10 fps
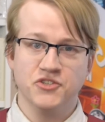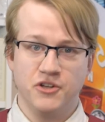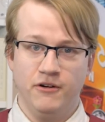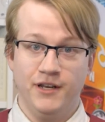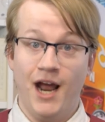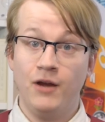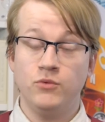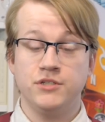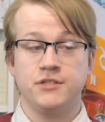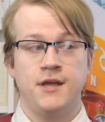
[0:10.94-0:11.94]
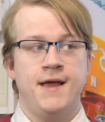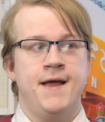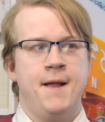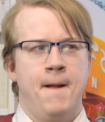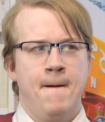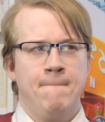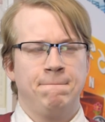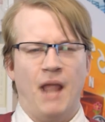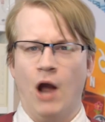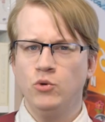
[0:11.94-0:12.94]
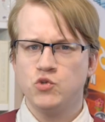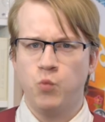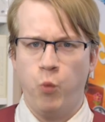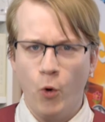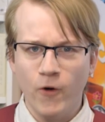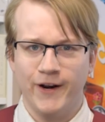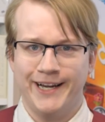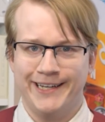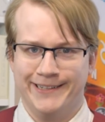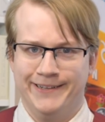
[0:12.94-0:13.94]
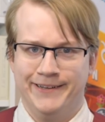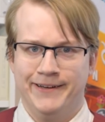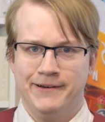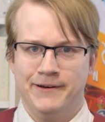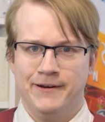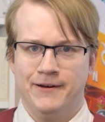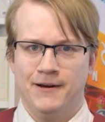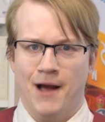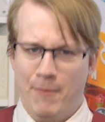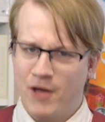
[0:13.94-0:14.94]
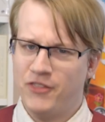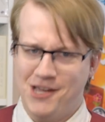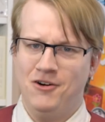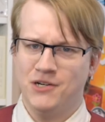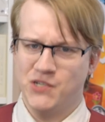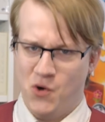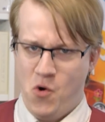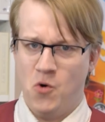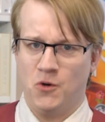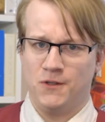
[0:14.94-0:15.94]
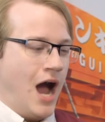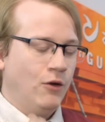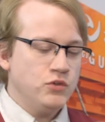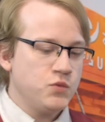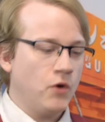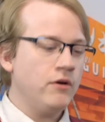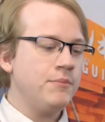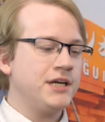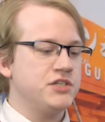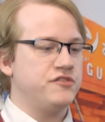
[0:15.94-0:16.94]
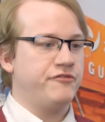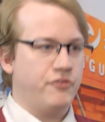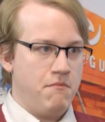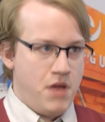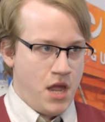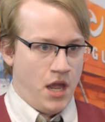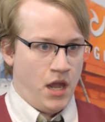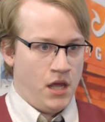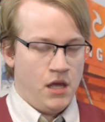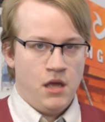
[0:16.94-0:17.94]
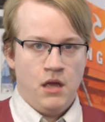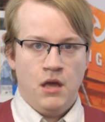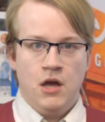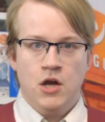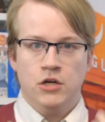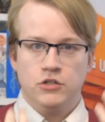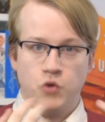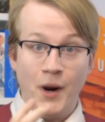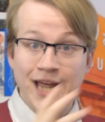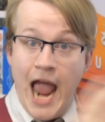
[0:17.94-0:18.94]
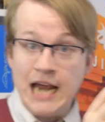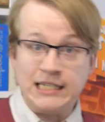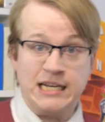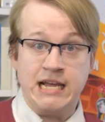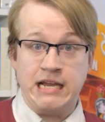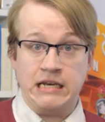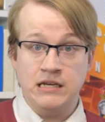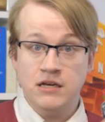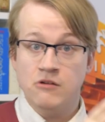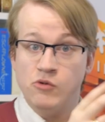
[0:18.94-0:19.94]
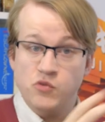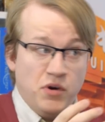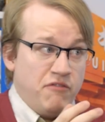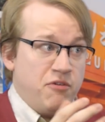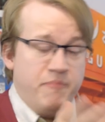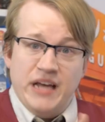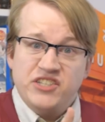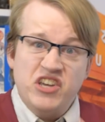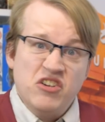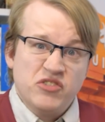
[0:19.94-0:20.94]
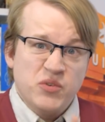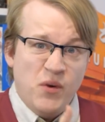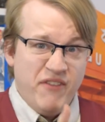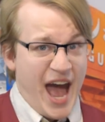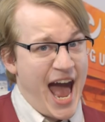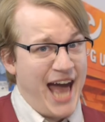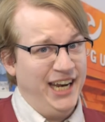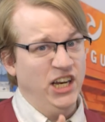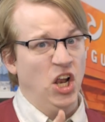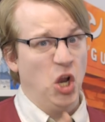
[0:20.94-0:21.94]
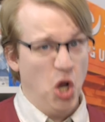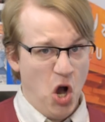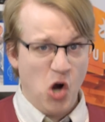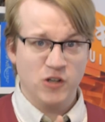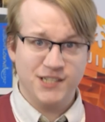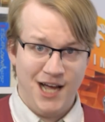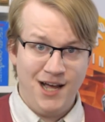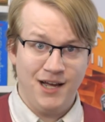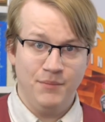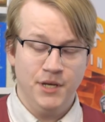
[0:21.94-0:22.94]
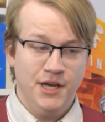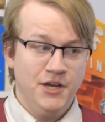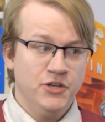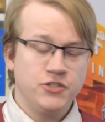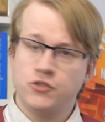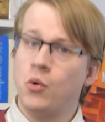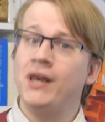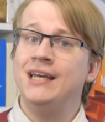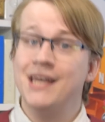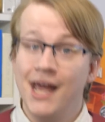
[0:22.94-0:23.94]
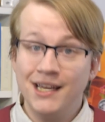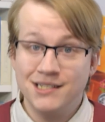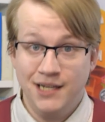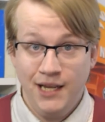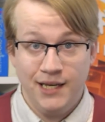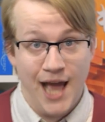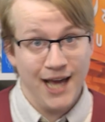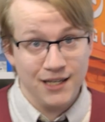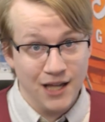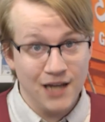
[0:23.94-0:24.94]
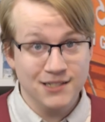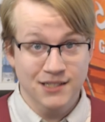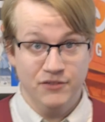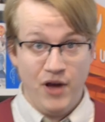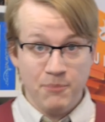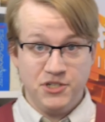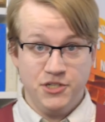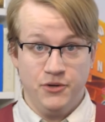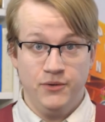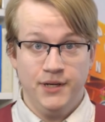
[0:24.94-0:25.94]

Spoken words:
started, I was worried about the year as a whole. I was worried because for me, 2018 was one of the best years that we've had in a long time, so 2019 had a lot to live up to.